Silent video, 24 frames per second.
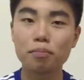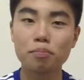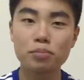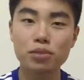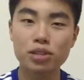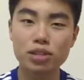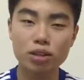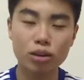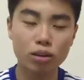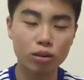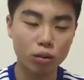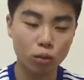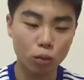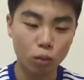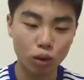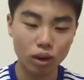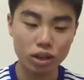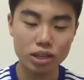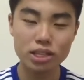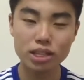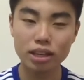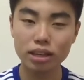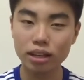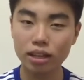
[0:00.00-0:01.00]
So
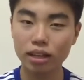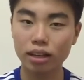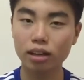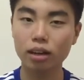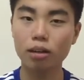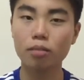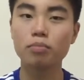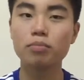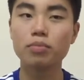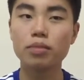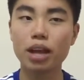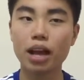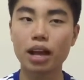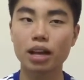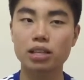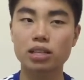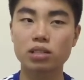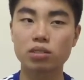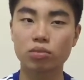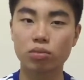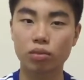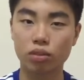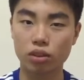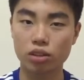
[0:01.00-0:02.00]
what's gonna come
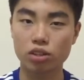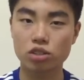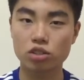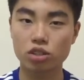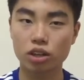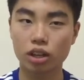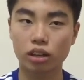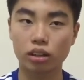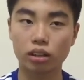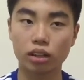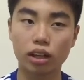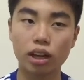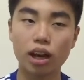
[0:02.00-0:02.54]
next for this channel?